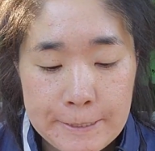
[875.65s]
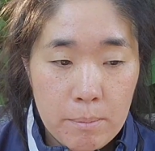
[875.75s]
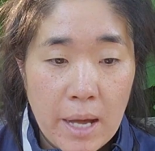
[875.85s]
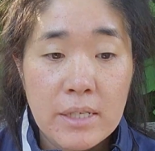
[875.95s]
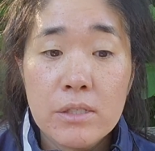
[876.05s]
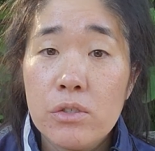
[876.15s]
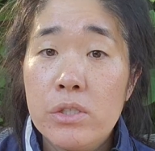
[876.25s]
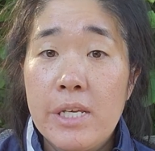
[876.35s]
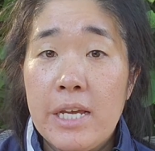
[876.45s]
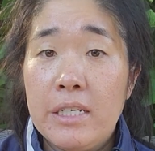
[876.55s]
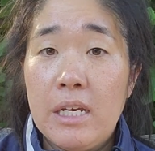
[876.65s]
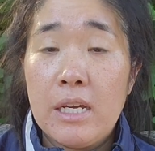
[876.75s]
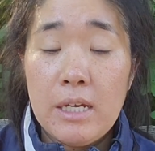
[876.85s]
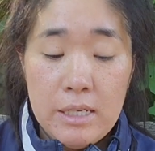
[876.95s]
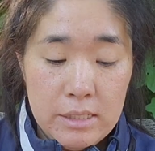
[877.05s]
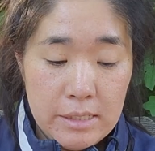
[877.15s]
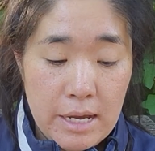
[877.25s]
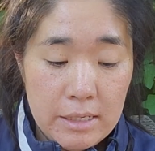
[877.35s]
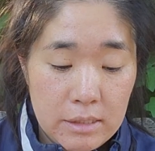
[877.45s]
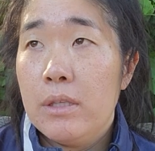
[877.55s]
My understanding is
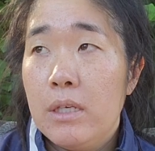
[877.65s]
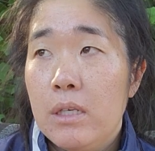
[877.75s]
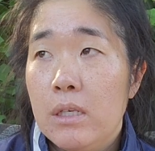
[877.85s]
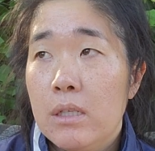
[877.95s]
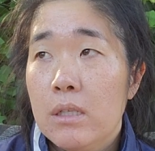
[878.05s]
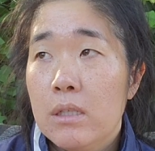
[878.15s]
that the